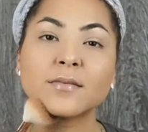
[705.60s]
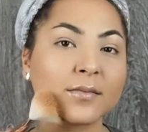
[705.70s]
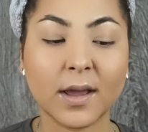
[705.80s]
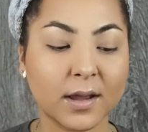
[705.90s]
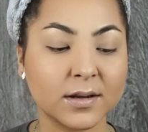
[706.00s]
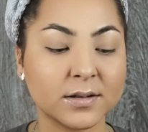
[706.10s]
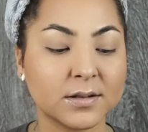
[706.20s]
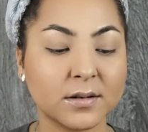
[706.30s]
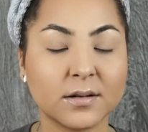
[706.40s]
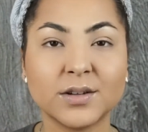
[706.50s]
And
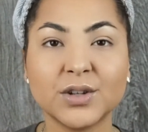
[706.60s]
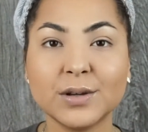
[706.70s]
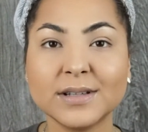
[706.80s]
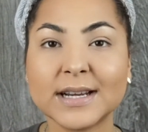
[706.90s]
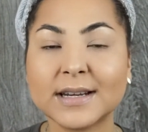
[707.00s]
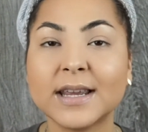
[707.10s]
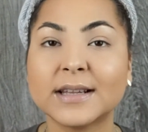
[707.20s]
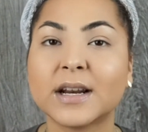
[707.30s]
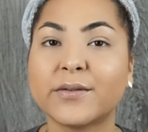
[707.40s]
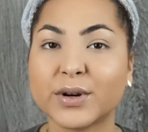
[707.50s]
a new technique
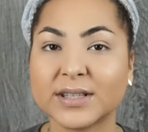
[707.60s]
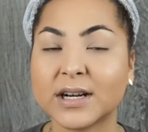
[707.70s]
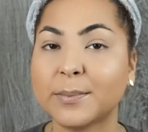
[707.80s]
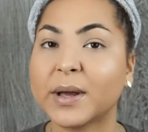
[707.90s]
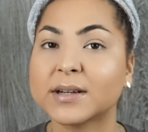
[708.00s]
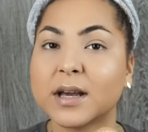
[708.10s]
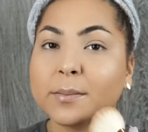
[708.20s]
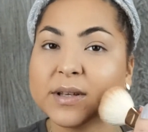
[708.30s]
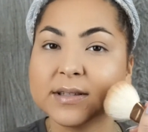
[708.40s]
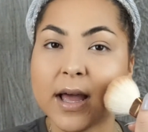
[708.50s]
that I've recently picked up
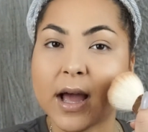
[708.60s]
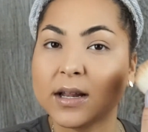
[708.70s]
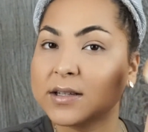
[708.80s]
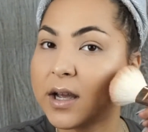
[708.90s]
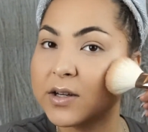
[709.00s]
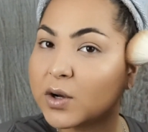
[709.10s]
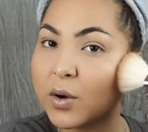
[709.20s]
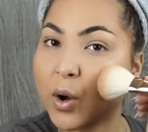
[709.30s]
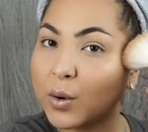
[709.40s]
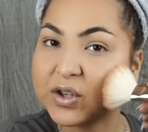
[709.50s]
is that I don't
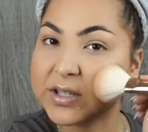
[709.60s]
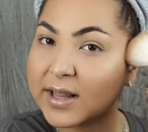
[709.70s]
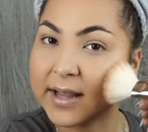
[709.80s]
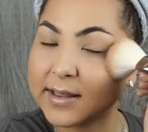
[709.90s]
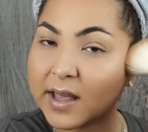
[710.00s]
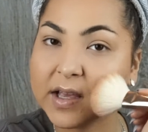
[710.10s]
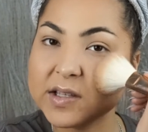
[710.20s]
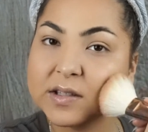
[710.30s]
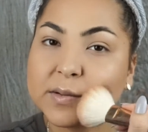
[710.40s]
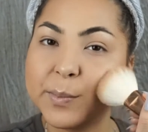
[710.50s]
go just like
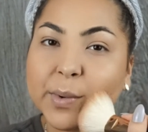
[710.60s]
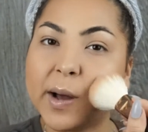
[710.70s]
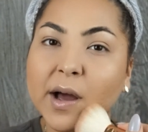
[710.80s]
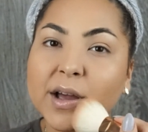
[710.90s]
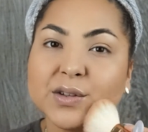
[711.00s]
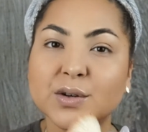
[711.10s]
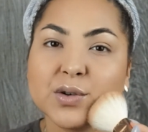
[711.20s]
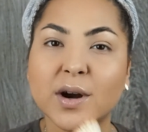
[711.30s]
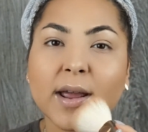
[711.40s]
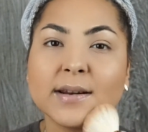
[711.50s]
this, but I do
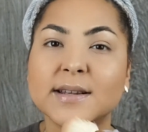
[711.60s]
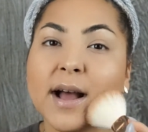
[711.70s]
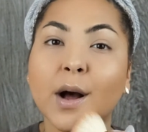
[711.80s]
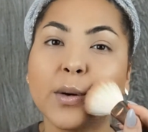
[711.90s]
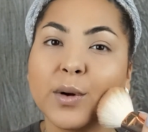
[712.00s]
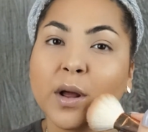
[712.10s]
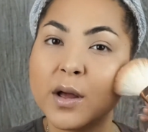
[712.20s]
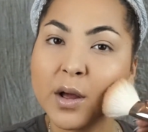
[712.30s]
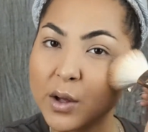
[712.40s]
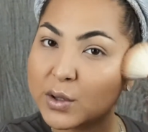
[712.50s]
drag it down
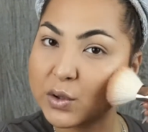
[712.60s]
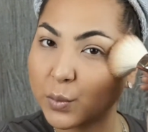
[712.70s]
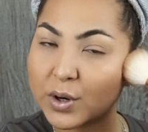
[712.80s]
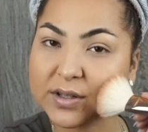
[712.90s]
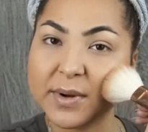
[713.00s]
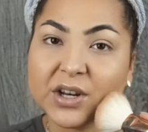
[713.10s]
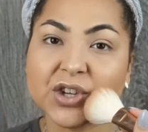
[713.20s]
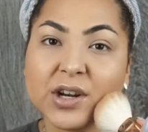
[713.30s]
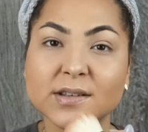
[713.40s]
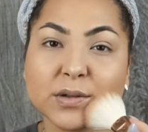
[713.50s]
towards my
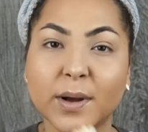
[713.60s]
chin as